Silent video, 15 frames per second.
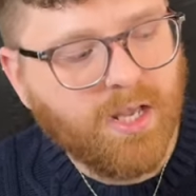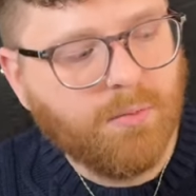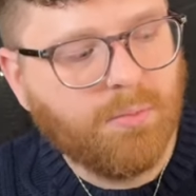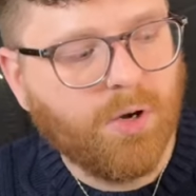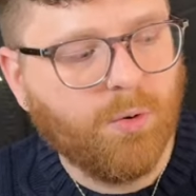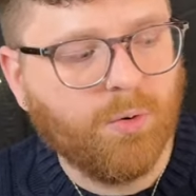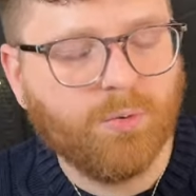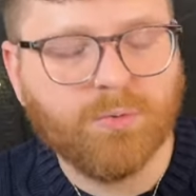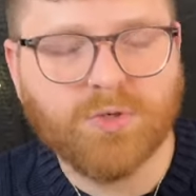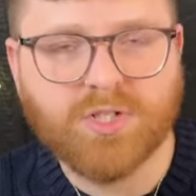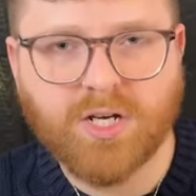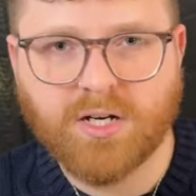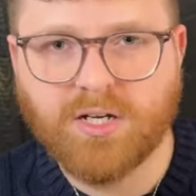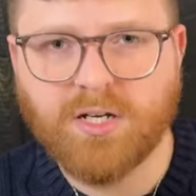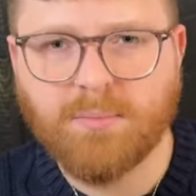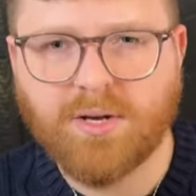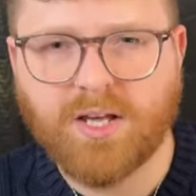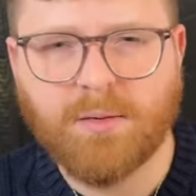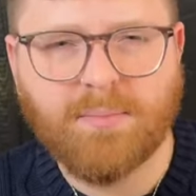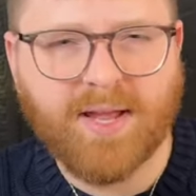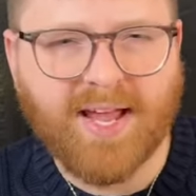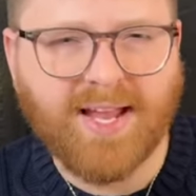But when we're talking about a
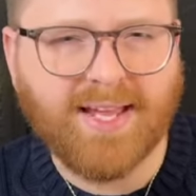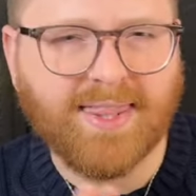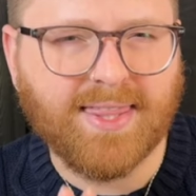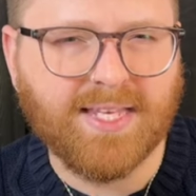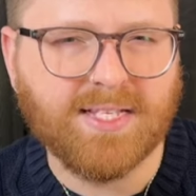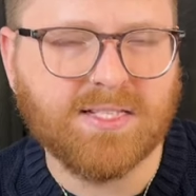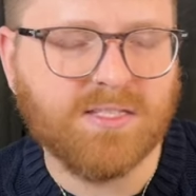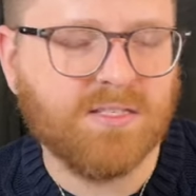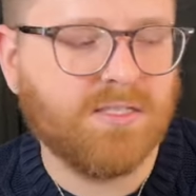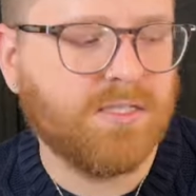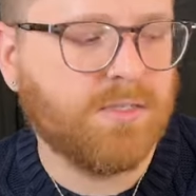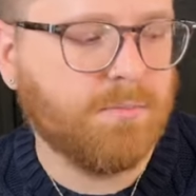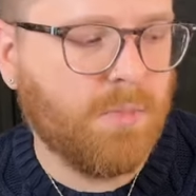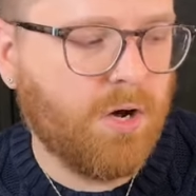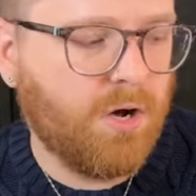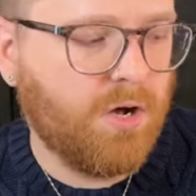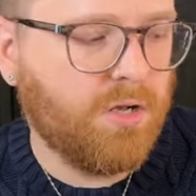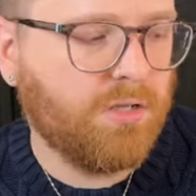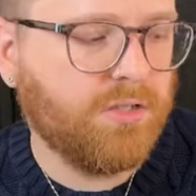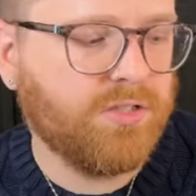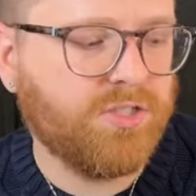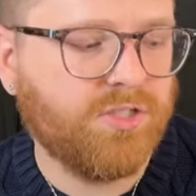bag this
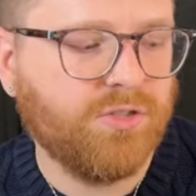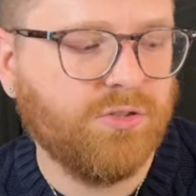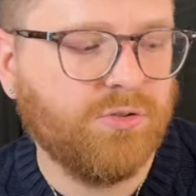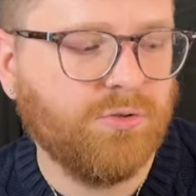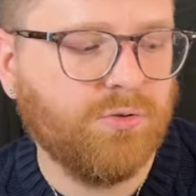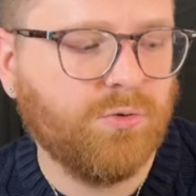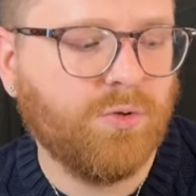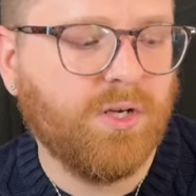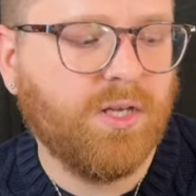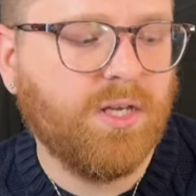small, to,